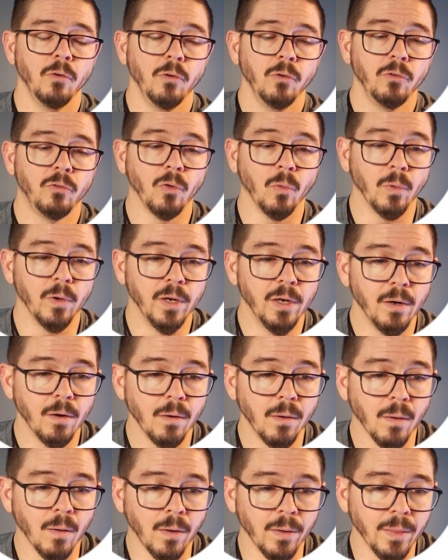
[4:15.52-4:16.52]
So we're
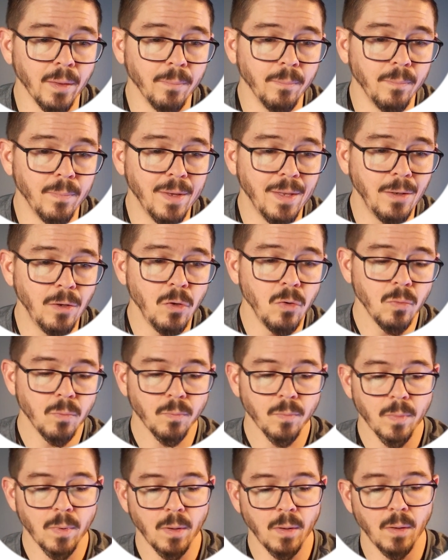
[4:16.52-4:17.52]
here on the
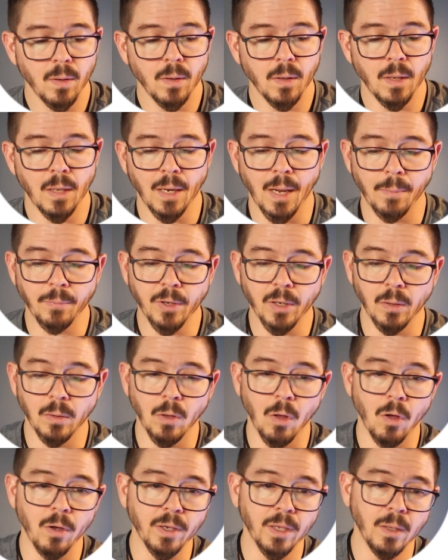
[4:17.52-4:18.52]
menu, and I'm going to
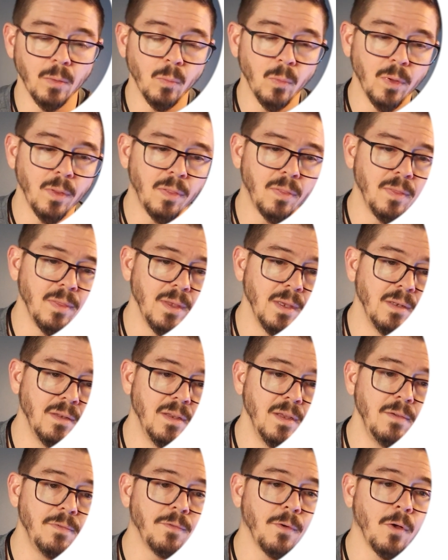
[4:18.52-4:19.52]
log in with the
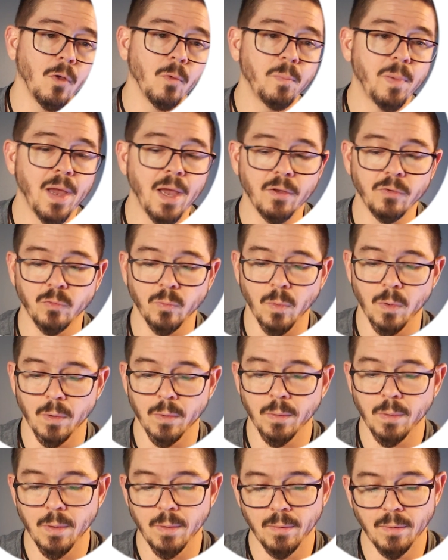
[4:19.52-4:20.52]
default
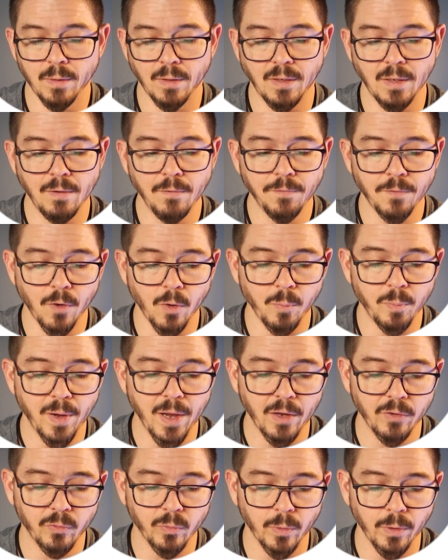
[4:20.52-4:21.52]
password. The default
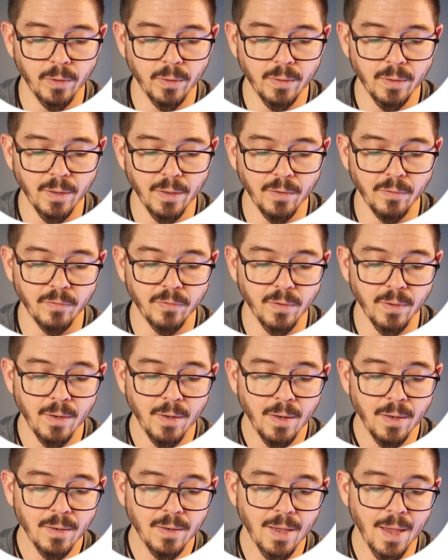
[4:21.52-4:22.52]
password is
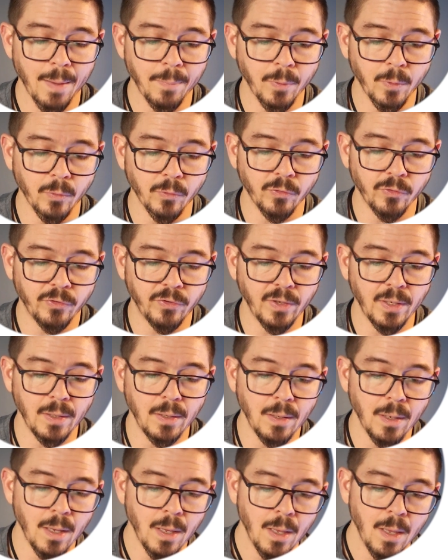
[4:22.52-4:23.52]
capital
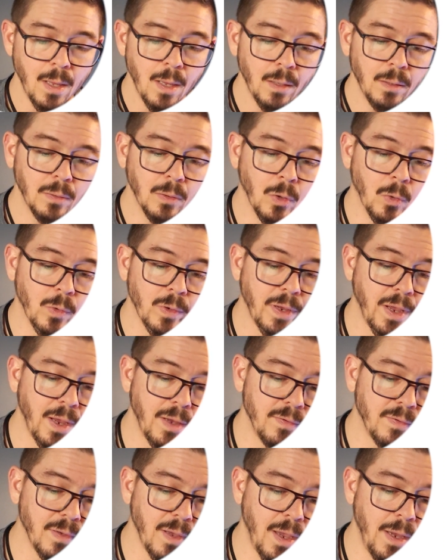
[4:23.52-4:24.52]
C,
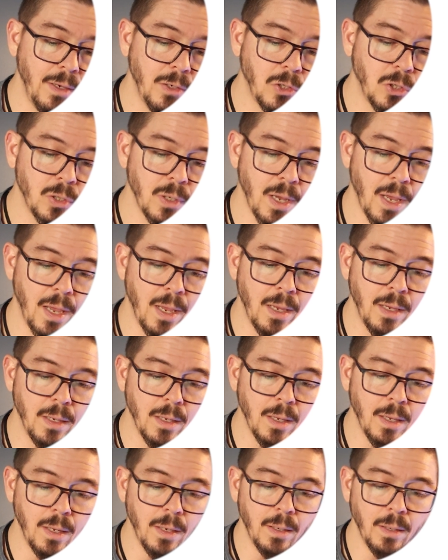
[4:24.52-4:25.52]
lowercase h, A,
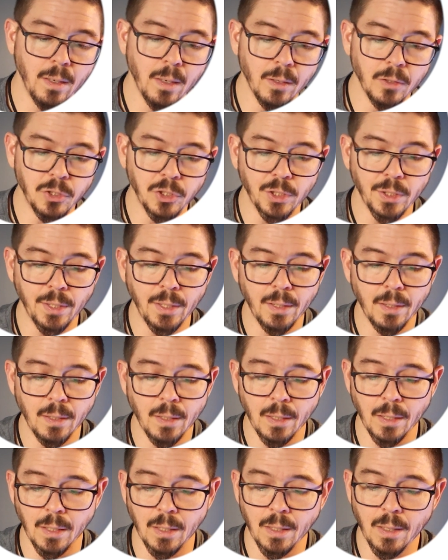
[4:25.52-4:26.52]
N, G,
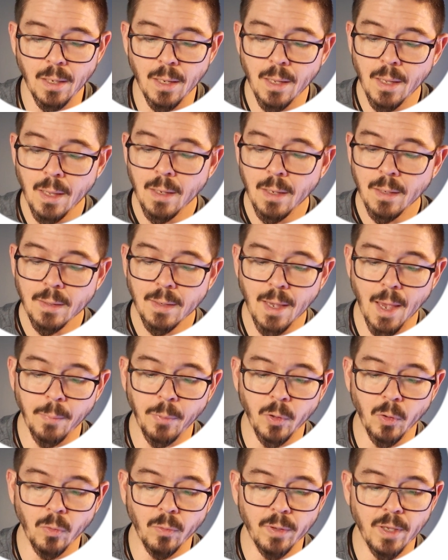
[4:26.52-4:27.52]
E,
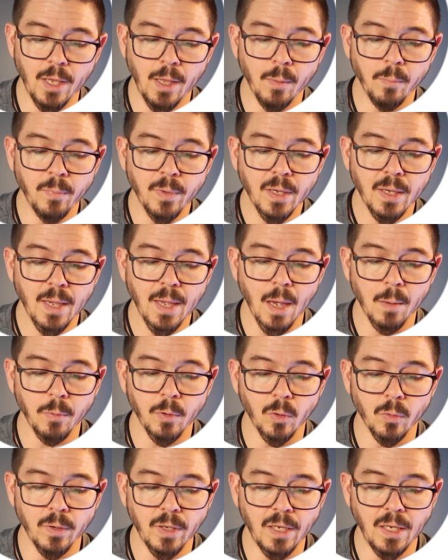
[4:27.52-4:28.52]
capital M,
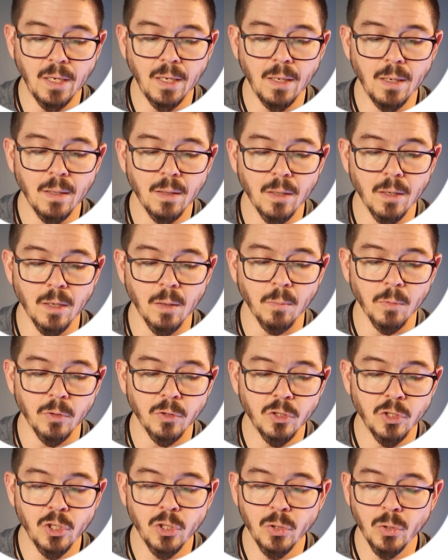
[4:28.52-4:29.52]
capital E, the number
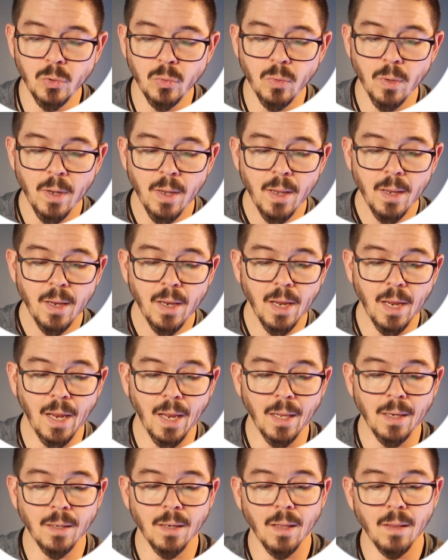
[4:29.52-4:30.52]
2,
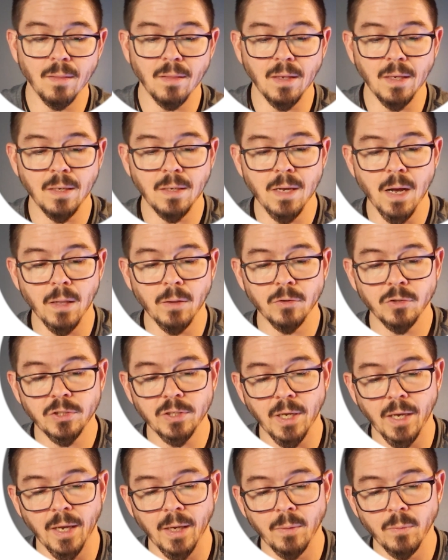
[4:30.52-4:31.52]
and the
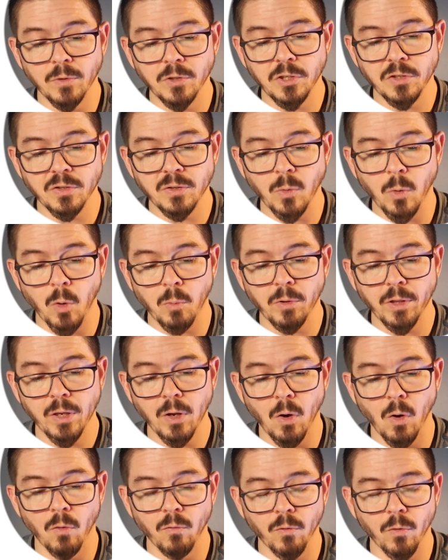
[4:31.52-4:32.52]
$, which is
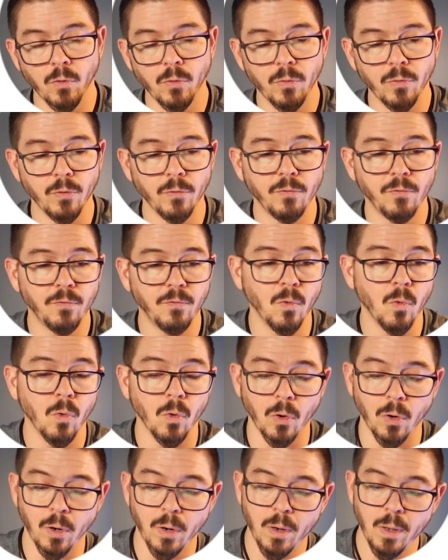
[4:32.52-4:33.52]
normally over the
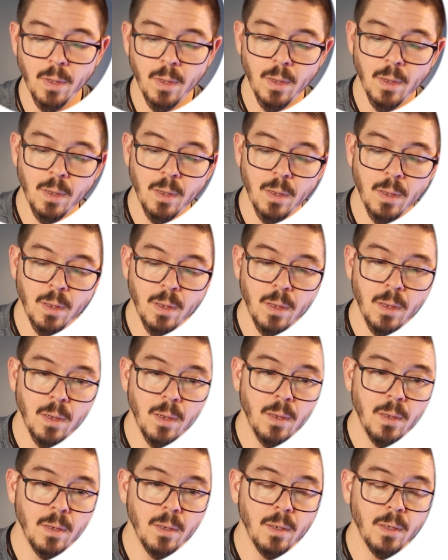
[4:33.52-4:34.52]
4.
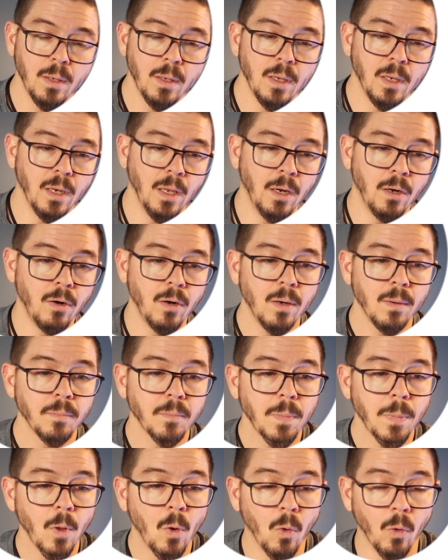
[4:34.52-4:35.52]
Hit enter
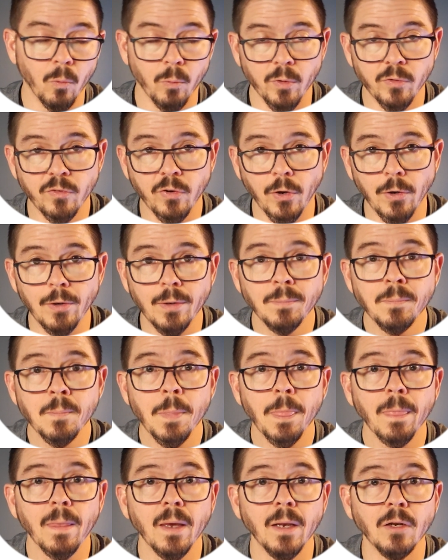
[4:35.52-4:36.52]
or return,
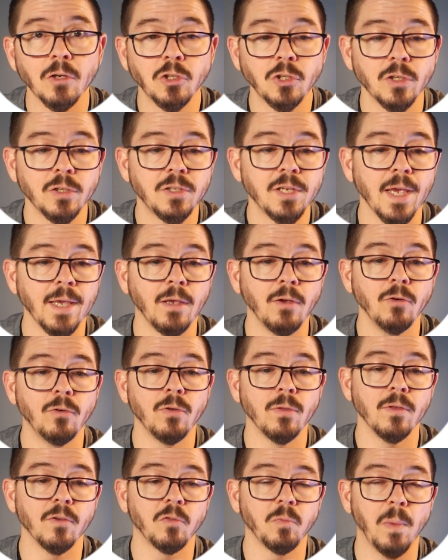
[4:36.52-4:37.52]
and it should take you
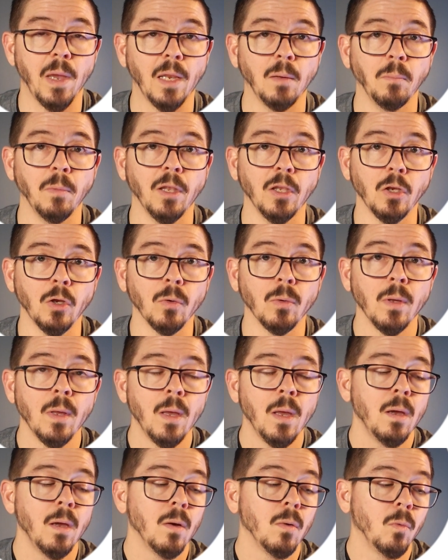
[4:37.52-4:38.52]
to this main menu.
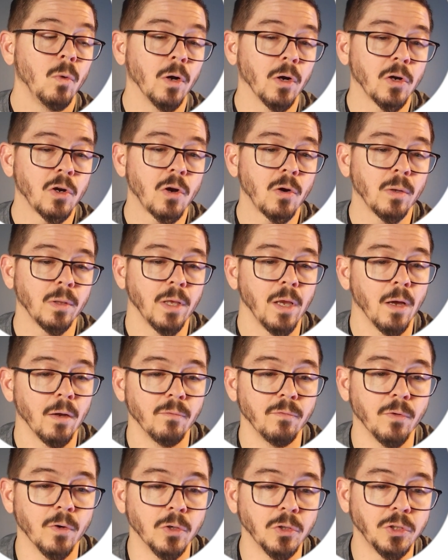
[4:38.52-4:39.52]
We are currently
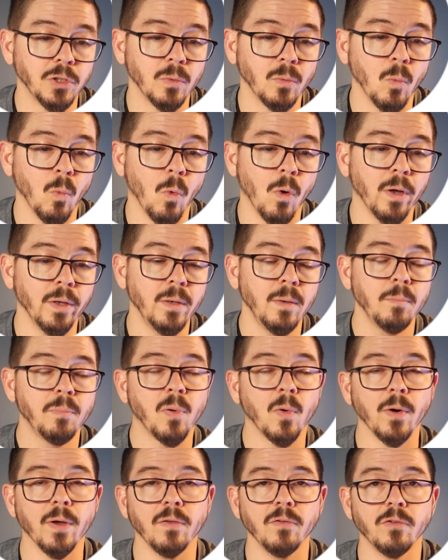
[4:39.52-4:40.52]
on version
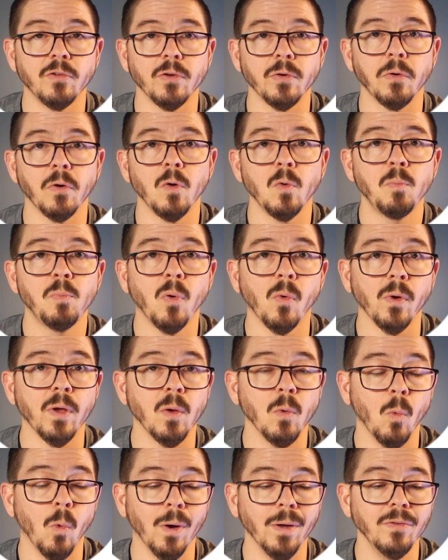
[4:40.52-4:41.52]

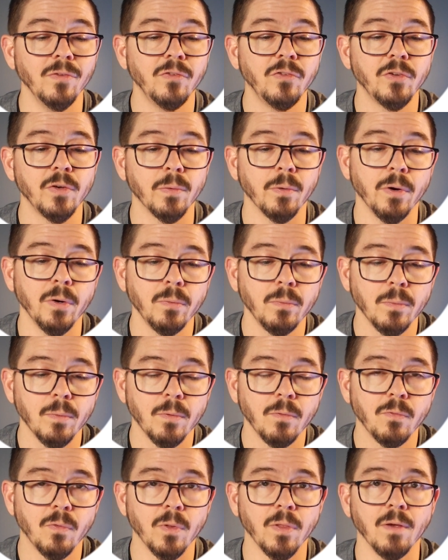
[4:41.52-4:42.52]
1.0.10
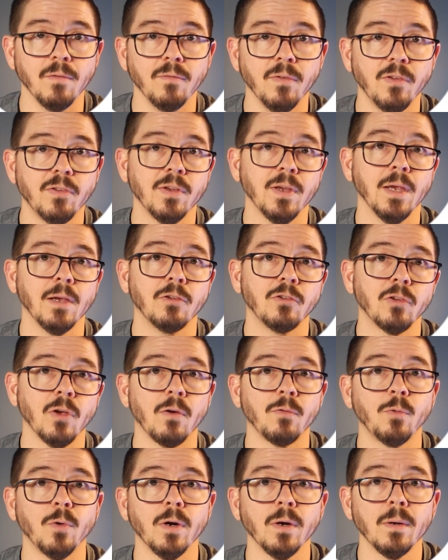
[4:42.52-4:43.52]
for the InvisaGig
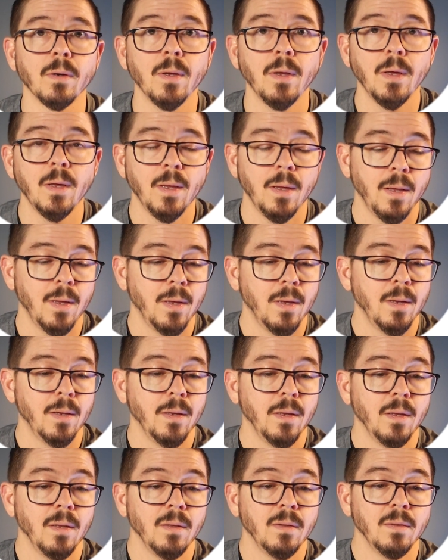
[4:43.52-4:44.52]
software.
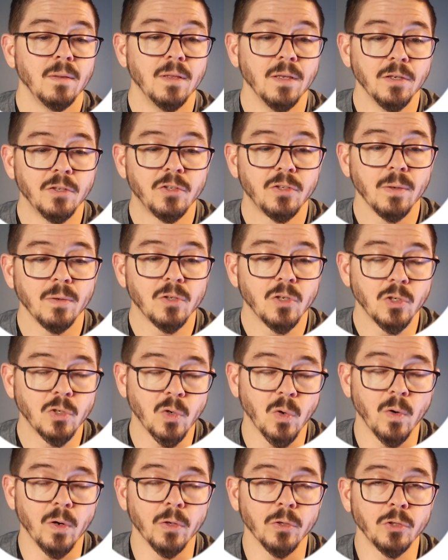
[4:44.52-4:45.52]
This
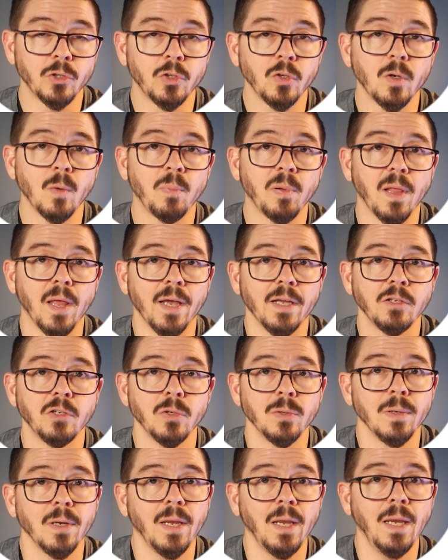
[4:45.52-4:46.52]
tutorial should apply
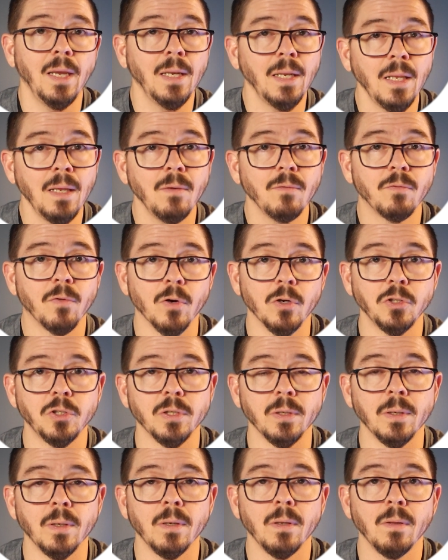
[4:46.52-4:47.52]
to any
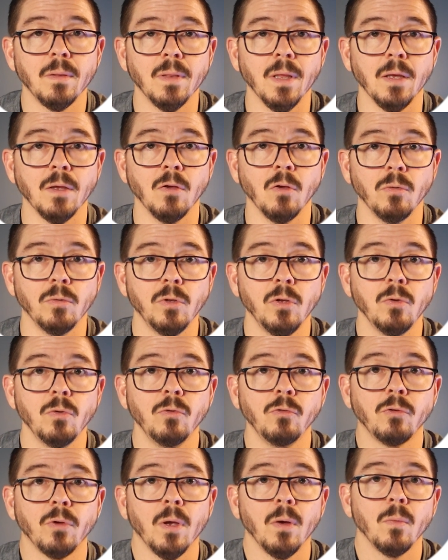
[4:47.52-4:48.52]
version that you
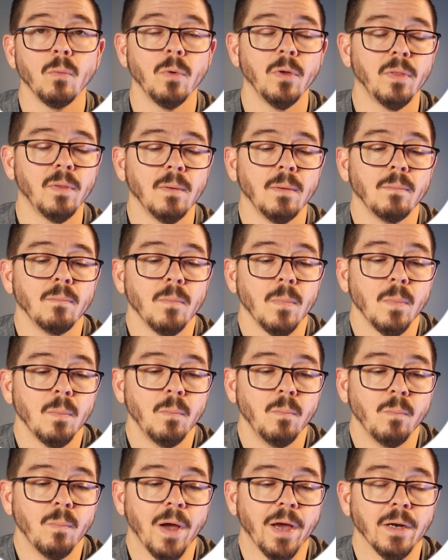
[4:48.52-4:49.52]
use, with
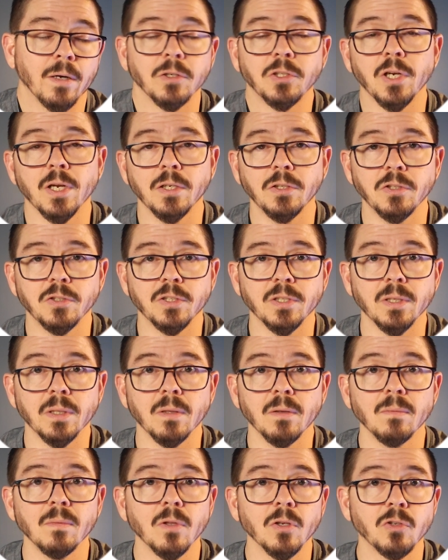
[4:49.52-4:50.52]
minor changes
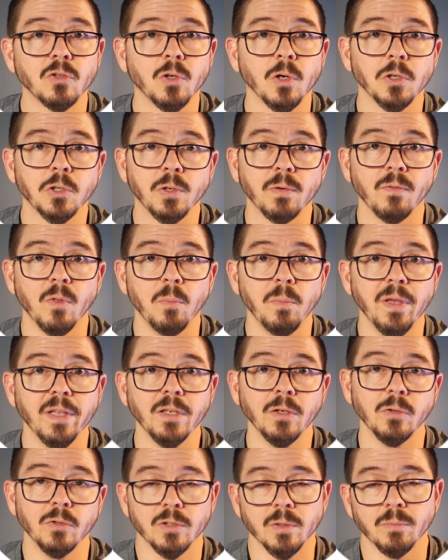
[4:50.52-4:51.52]
in the structure of the
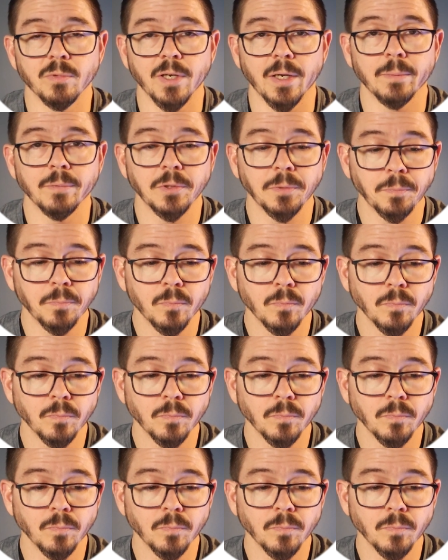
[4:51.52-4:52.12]
menu sometimes.